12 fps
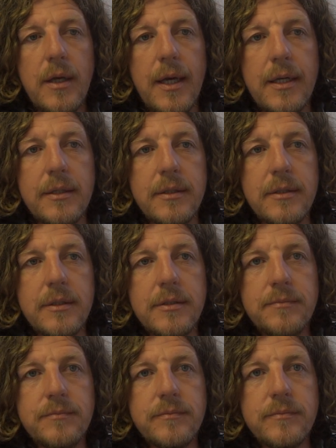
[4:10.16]
and
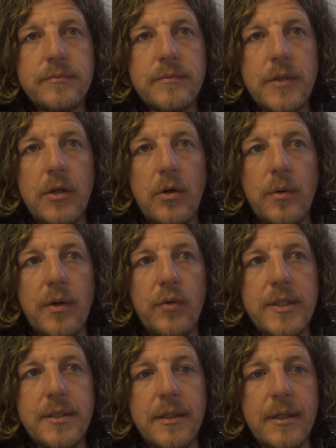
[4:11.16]
only
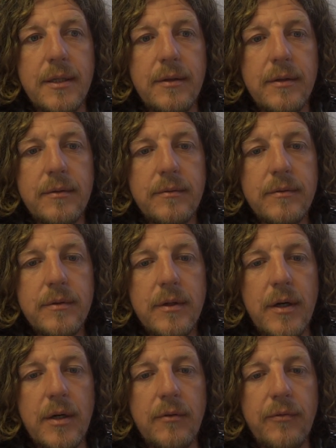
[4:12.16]
recently
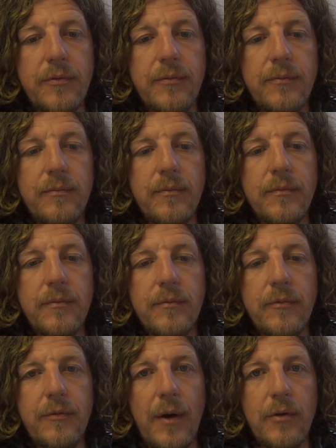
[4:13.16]
kind of
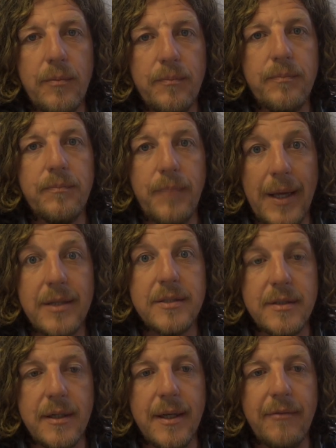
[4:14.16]
found a base
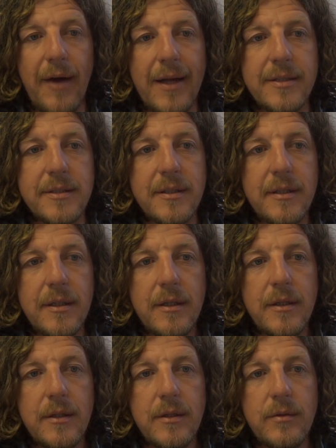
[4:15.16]
to live at,
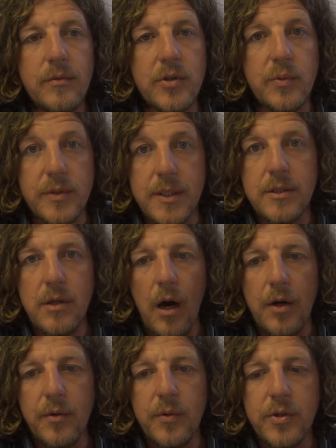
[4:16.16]
which was his
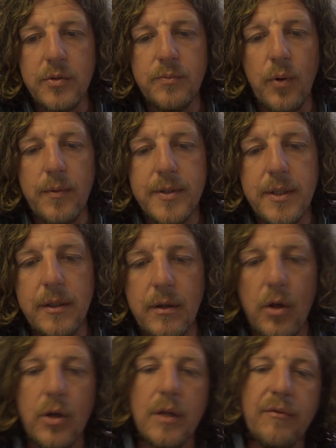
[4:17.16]
yard, which you've probably seen in
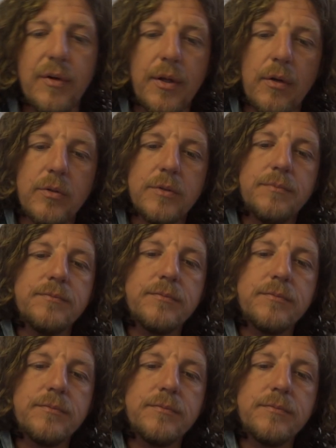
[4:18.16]
the earlier videos.